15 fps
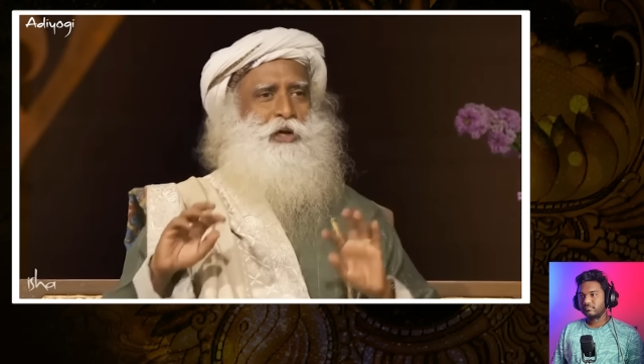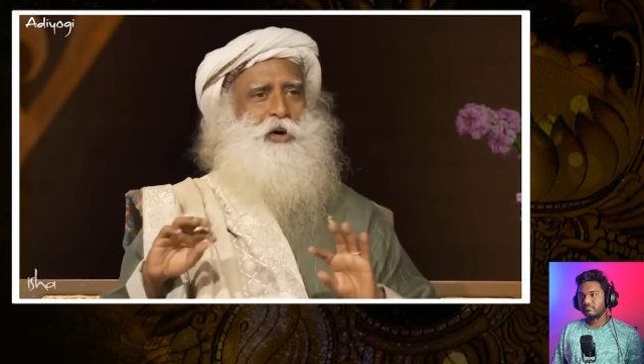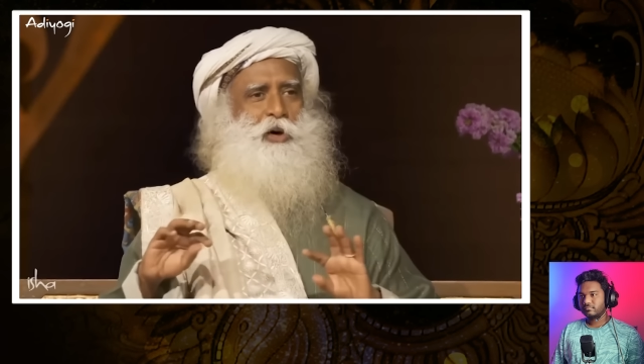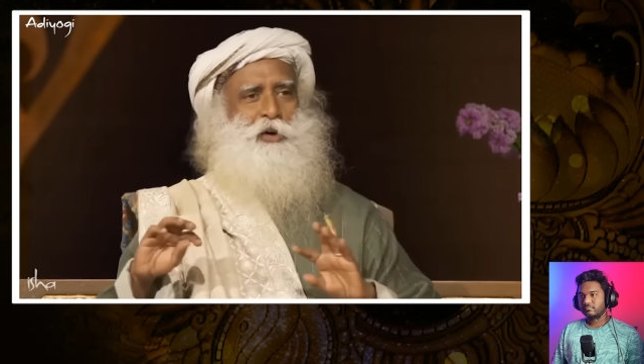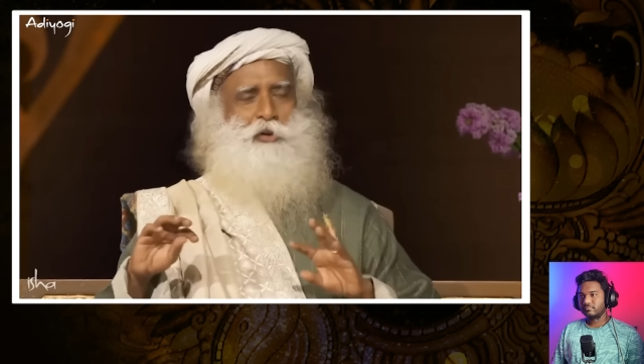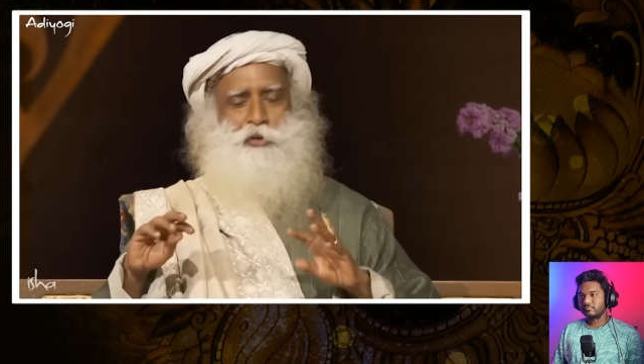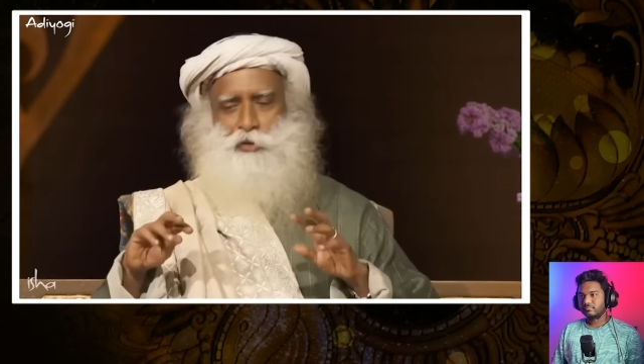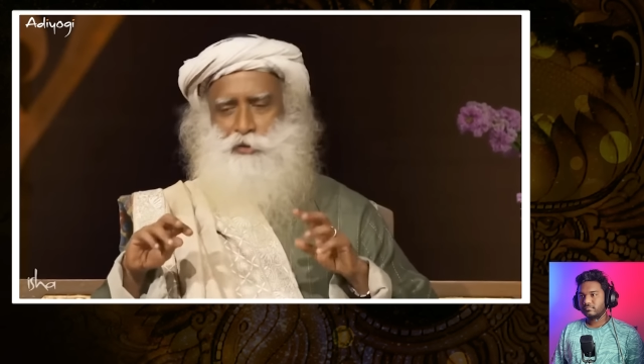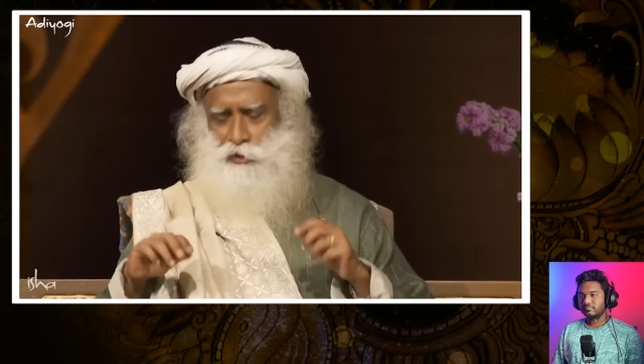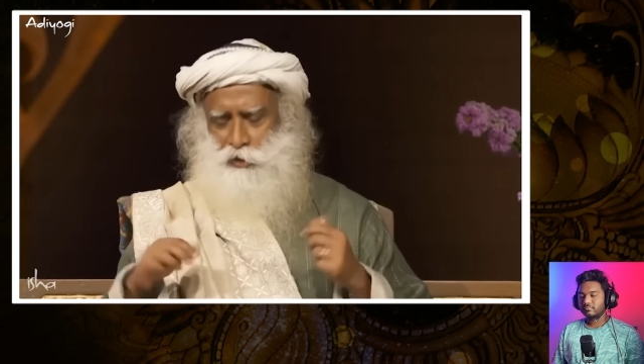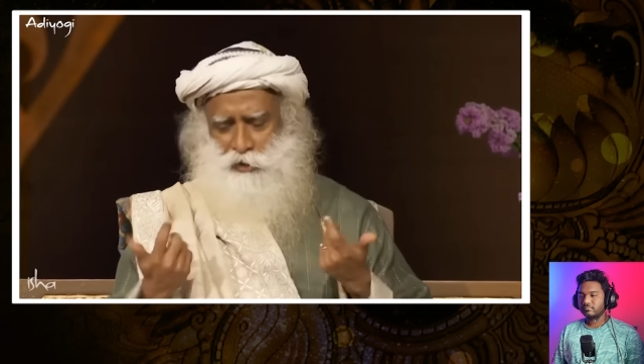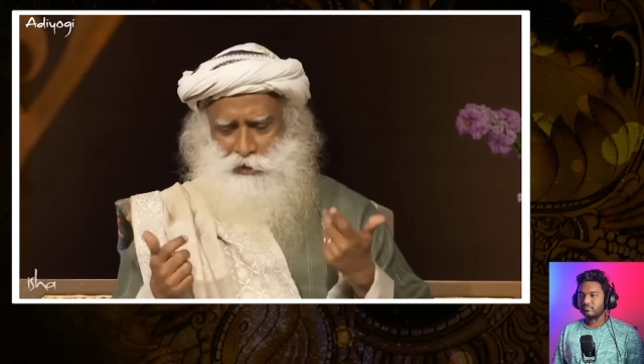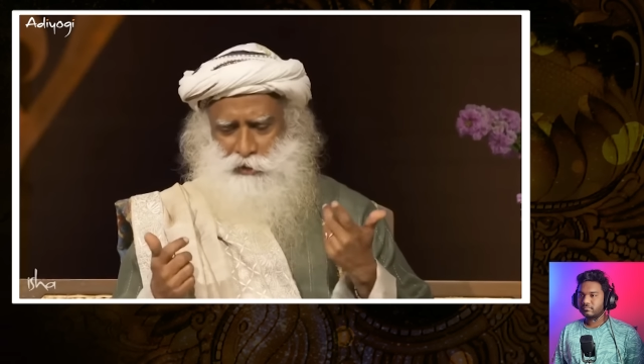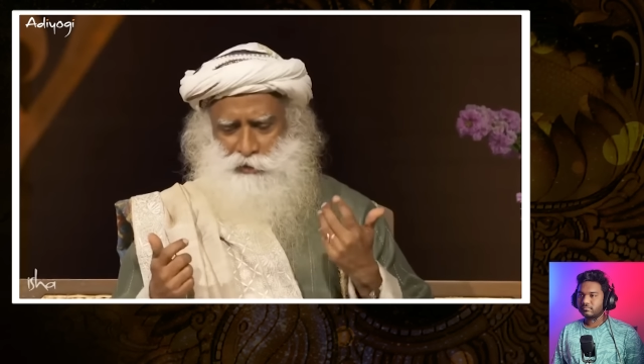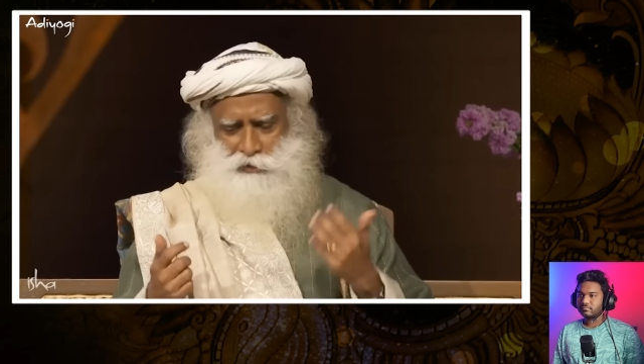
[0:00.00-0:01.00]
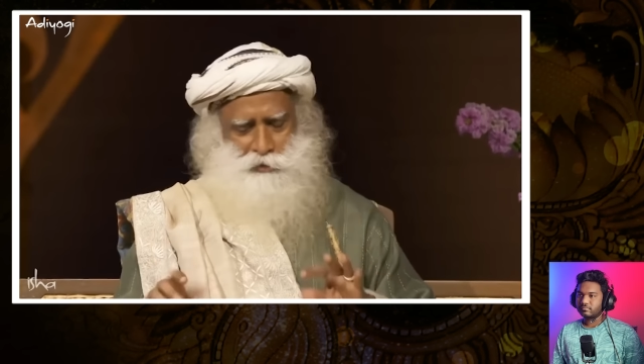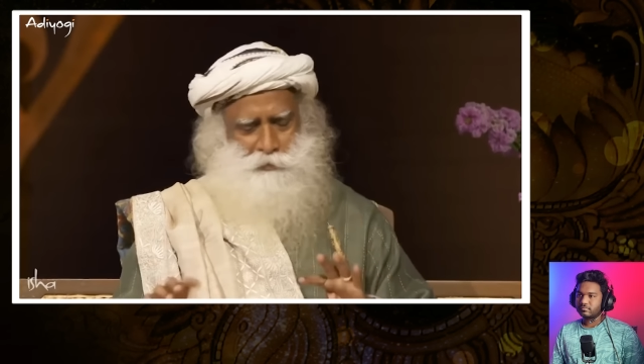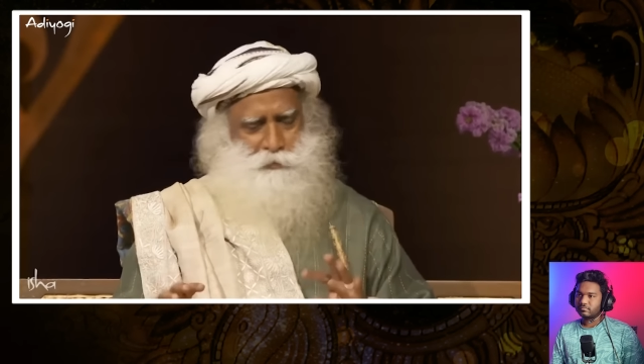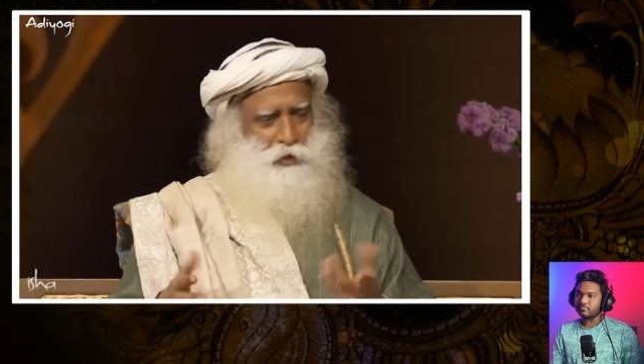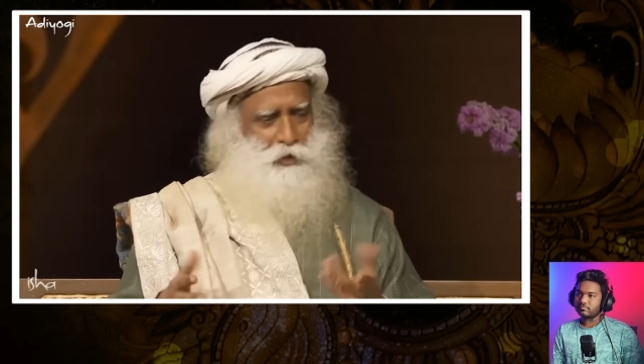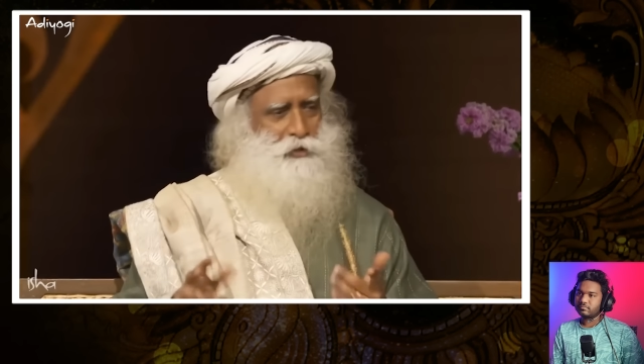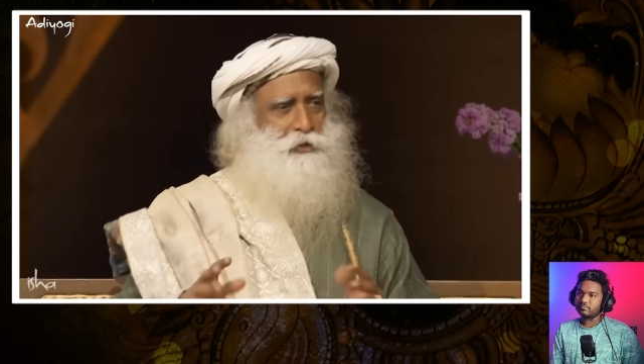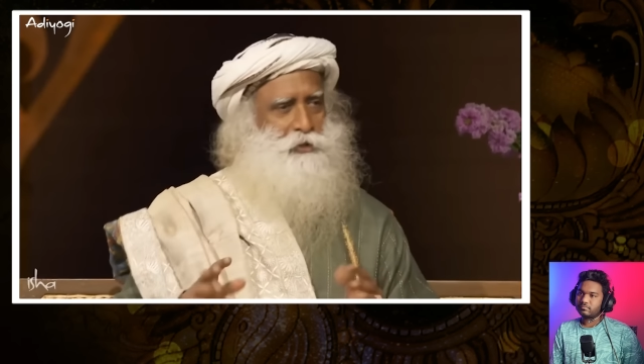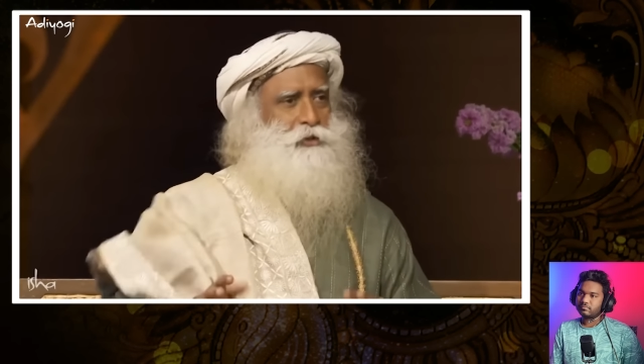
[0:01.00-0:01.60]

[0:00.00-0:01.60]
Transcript: or you're suddenly this process